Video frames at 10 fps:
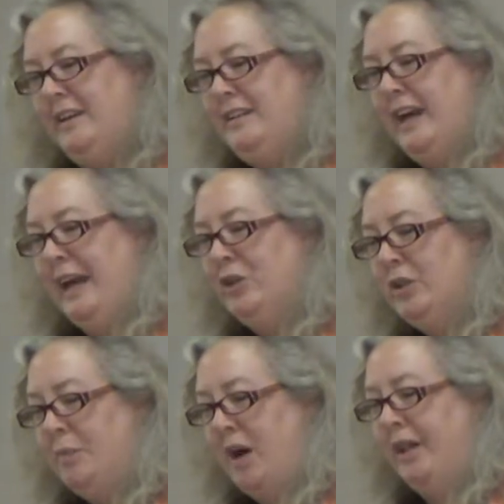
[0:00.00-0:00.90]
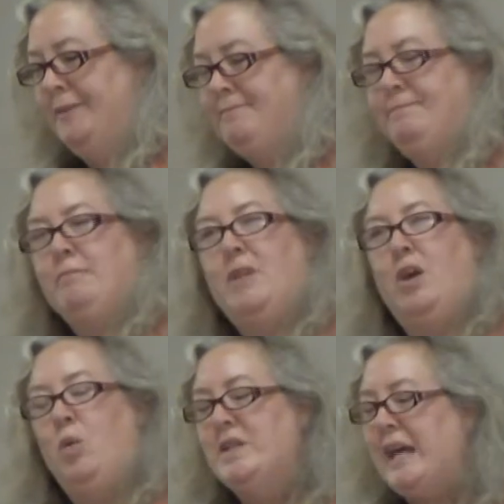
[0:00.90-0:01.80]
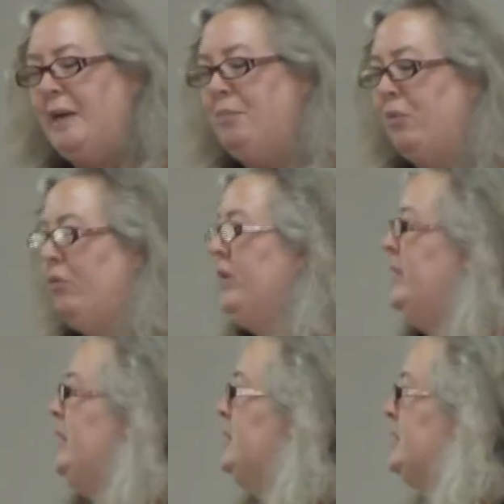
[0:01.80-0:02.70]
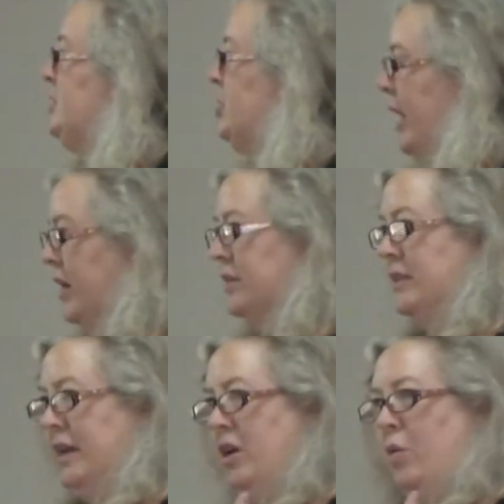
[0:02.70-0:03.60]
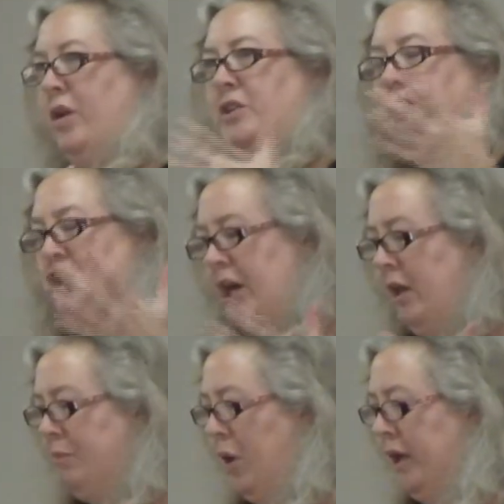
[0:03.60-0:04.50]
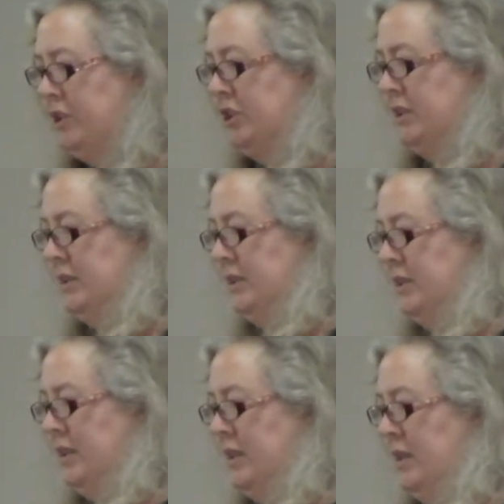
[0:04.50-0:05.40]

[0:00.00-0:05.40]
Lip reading: Angulimala was a brilliant child, one of those child prodigies.